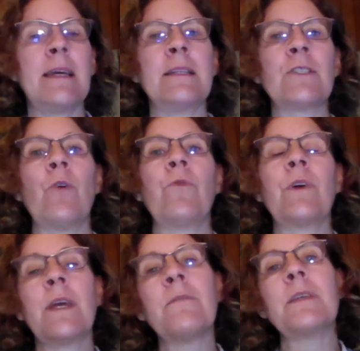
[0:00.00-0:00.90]
And so
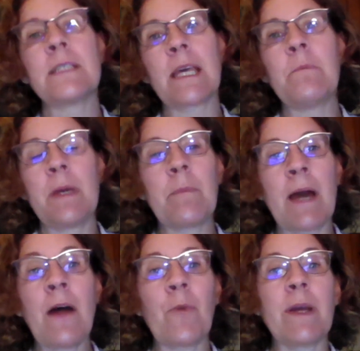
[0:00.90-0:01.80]
forgiveness can be a
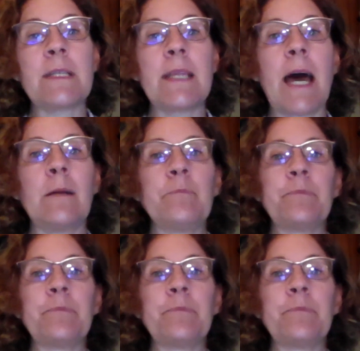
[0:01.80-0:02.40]
pathway to that.